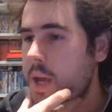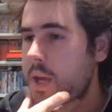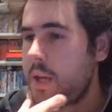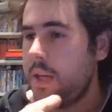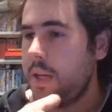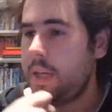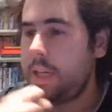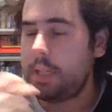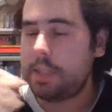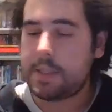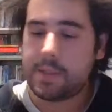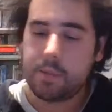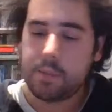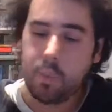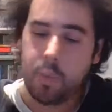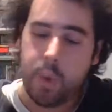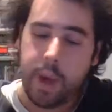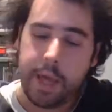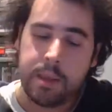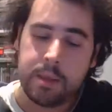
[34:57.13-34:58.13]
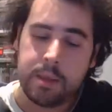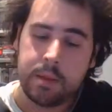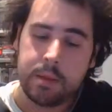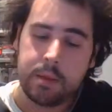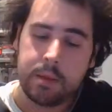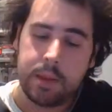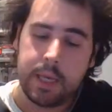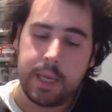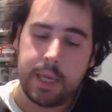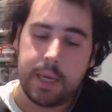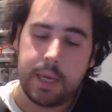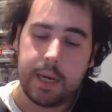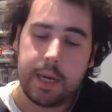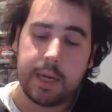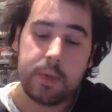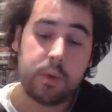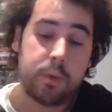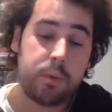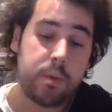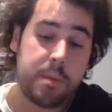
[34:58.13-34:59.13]
It's when
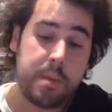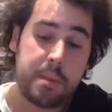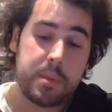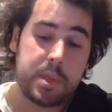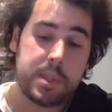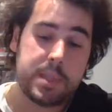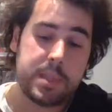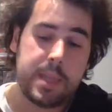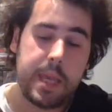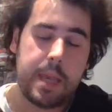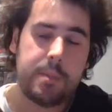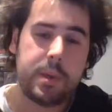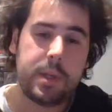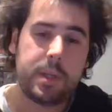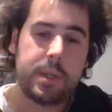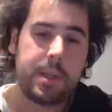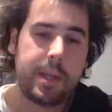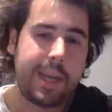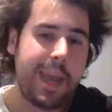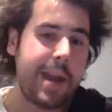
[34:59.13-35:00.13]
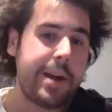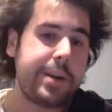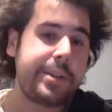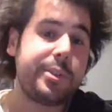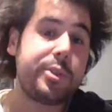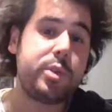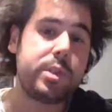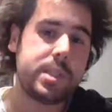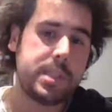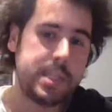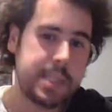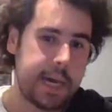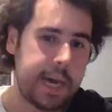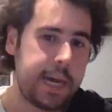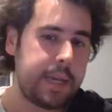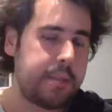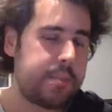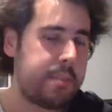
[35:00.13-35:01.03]
I don't remember his name, but the character who's dying,